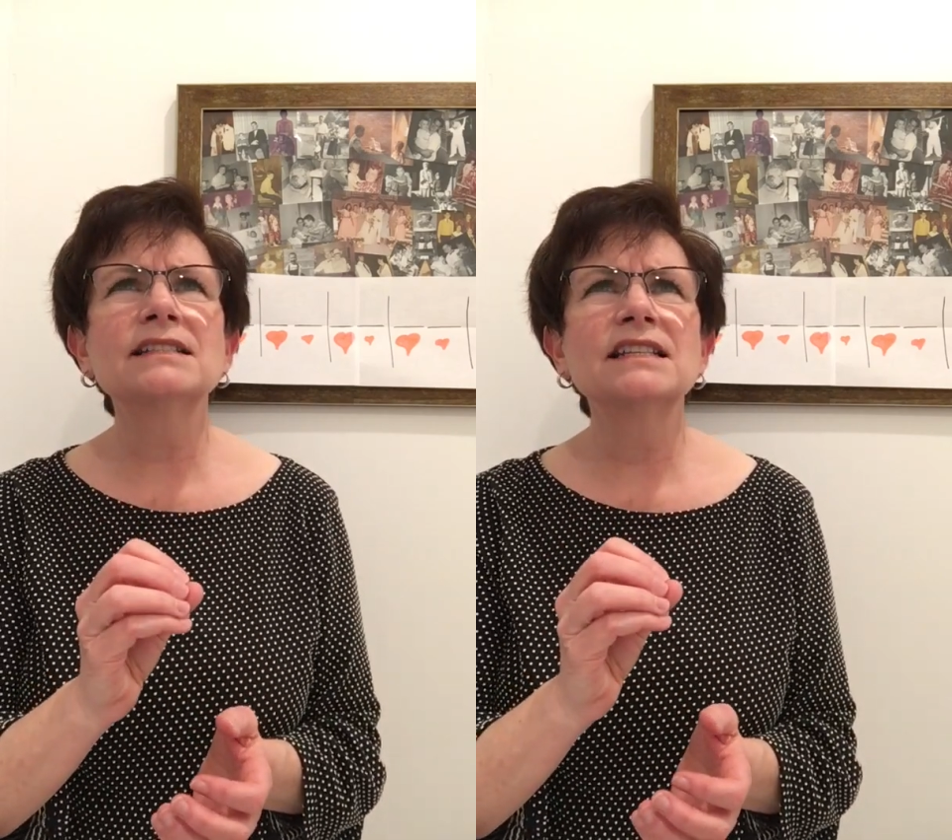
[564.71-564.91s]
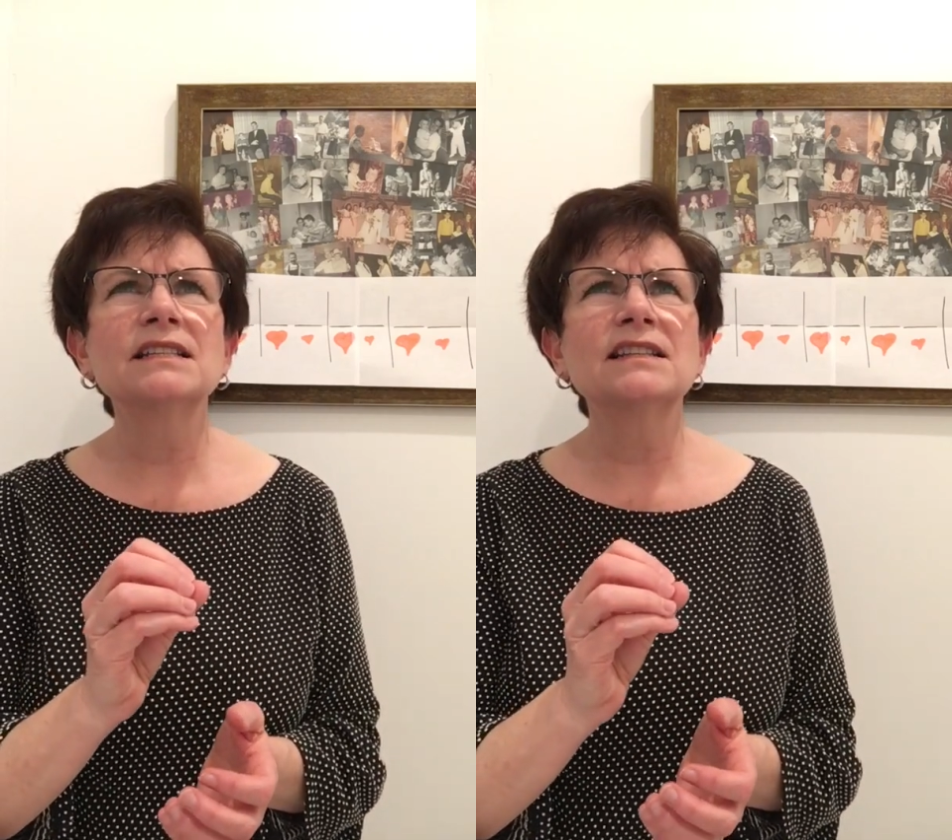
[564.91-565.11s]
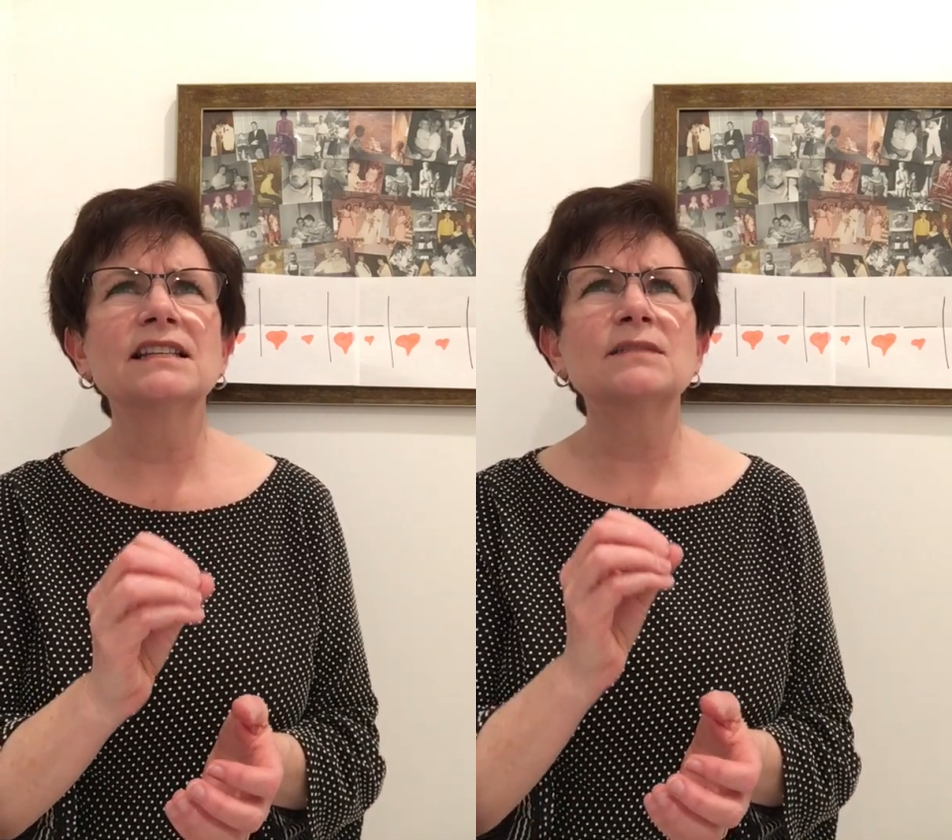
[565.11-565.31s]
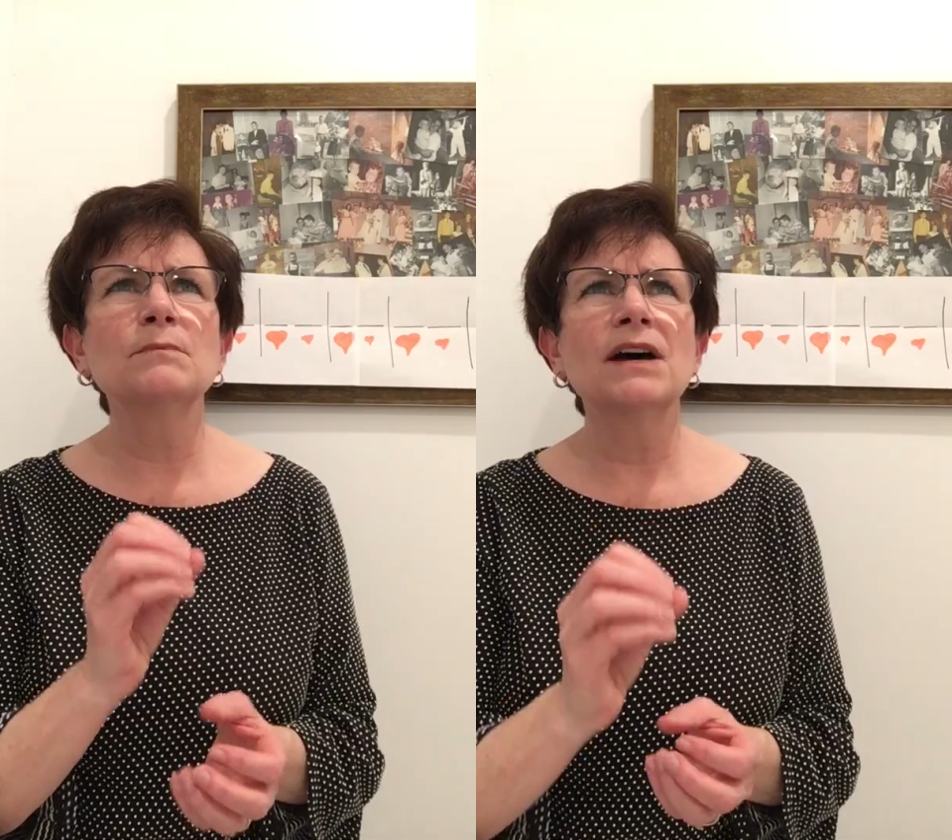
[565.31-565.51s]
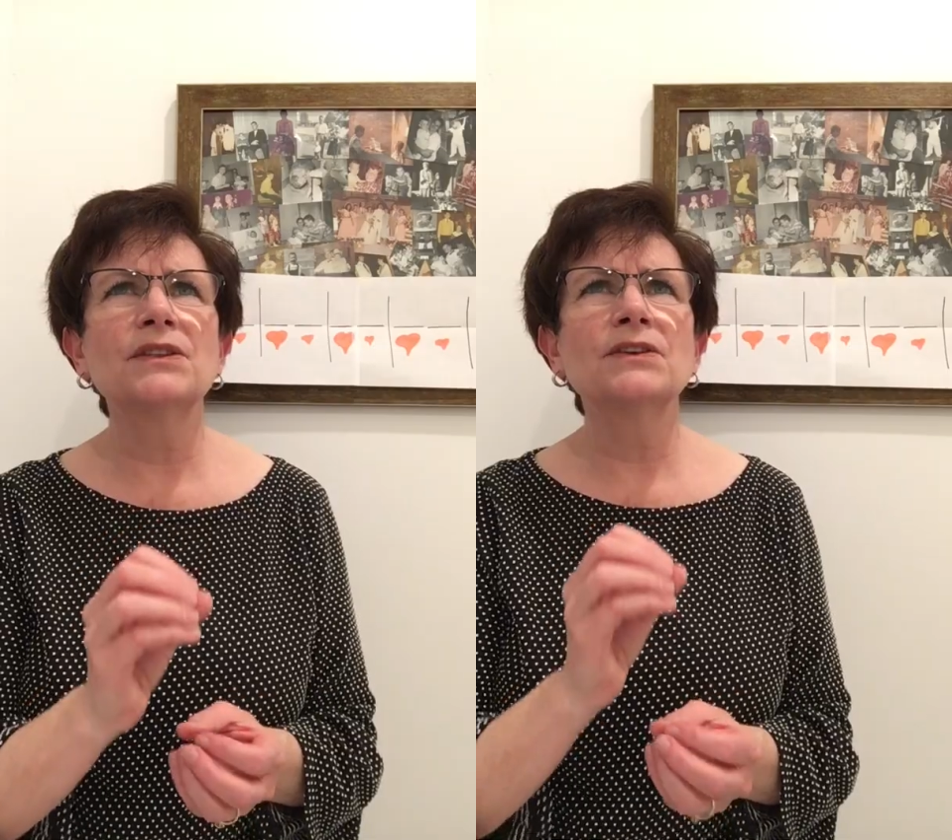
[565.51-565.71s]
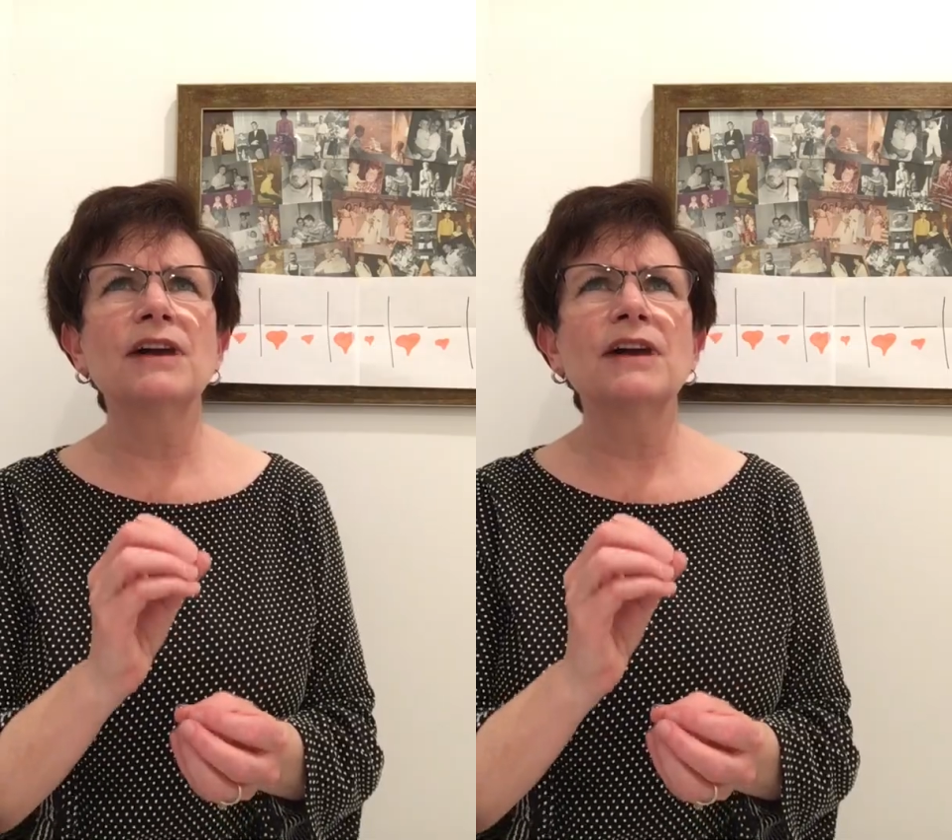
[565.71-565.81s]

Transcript: did this mother